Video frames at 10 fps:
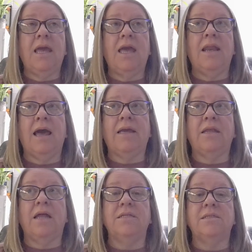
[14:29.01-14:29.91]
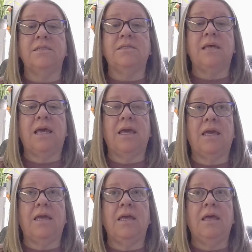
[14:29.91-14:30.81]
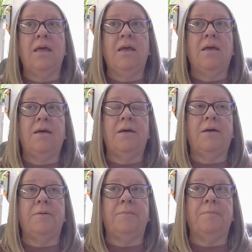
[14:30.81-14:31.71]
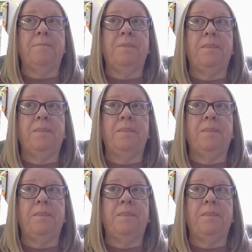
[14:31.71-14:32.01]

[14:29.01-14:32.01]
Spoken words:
and I can honestly say, um,